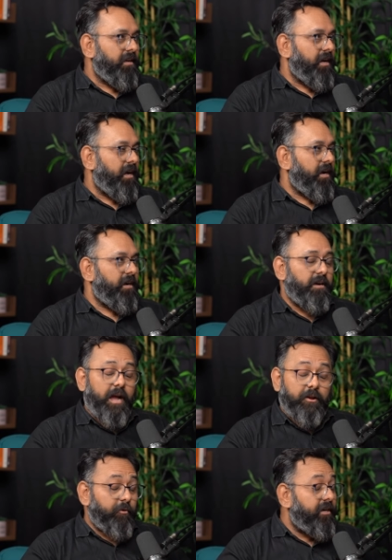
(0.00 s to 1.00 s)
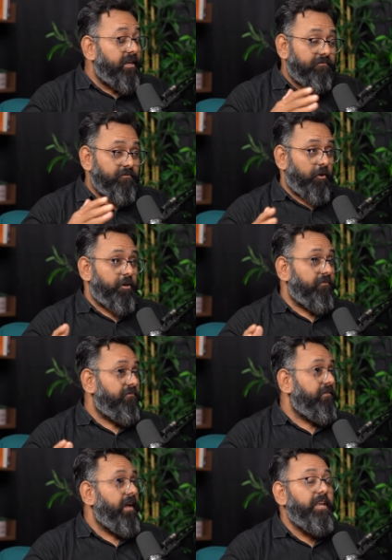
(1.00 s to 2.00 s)
I couldn't have thought of
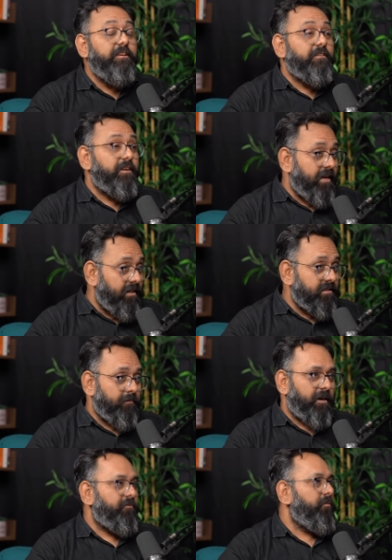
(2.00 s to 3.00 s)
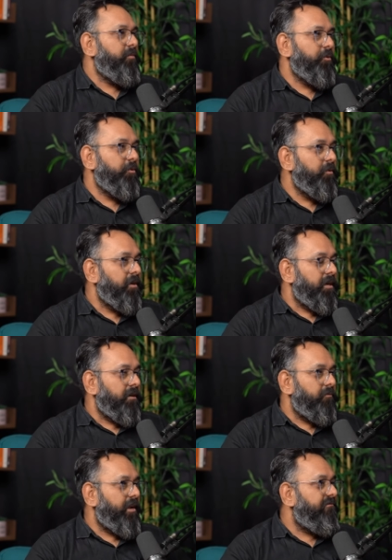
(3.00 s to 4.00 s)
anyone else apart from you who
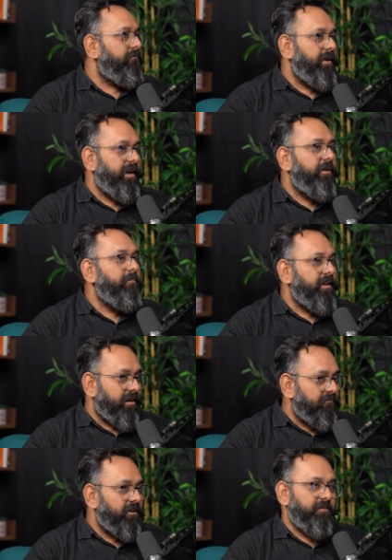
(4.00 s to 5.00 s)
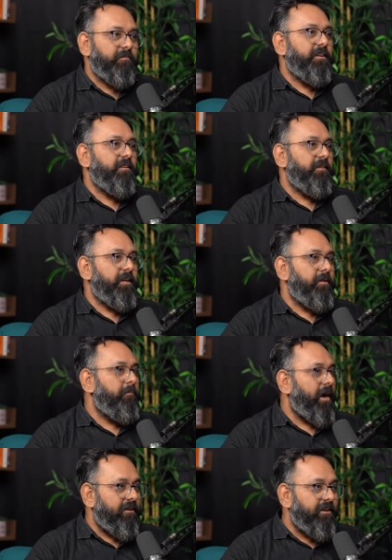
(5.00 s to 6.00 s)
would have made me comfortable in
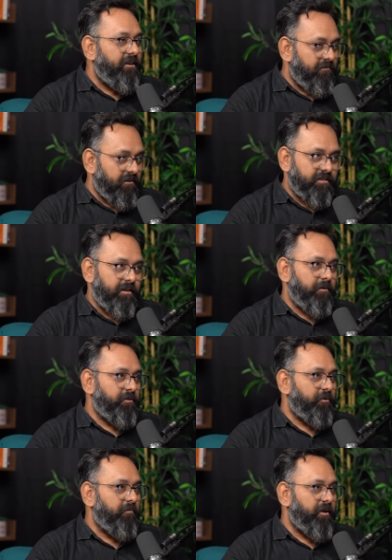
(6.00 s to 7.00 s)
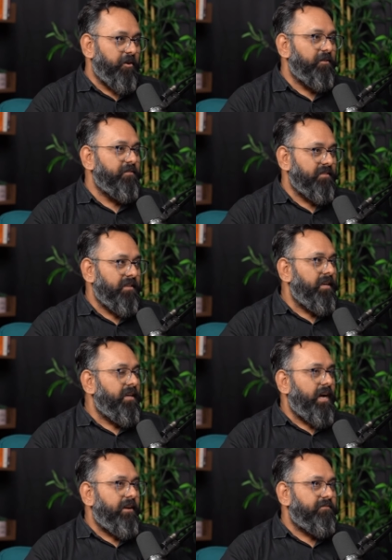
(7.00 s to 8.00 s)
my very first episode, because
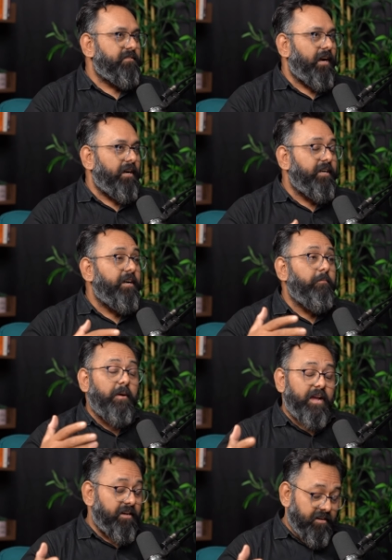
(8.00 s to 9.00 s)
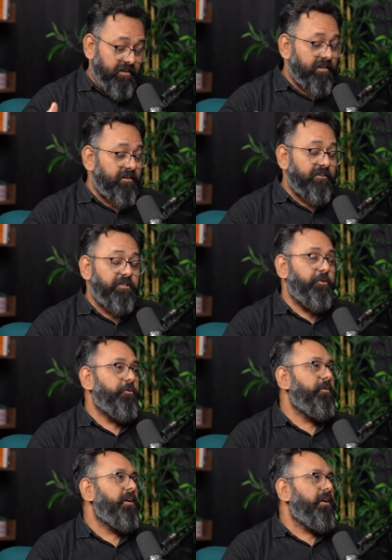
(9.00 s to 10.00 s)
I've started my career with you
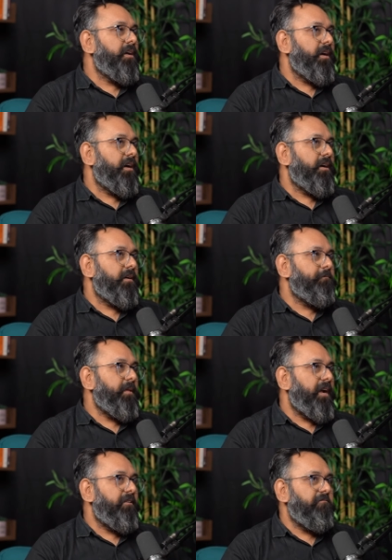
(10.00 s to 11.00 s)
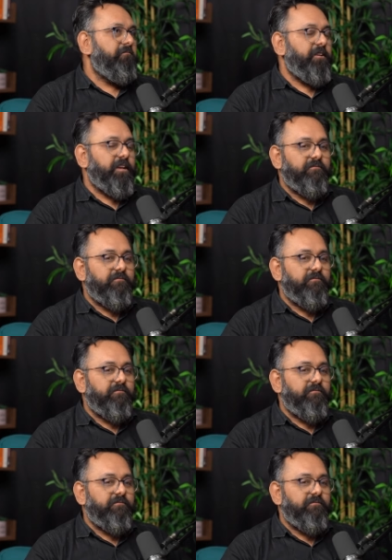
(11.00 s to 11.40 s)
and we have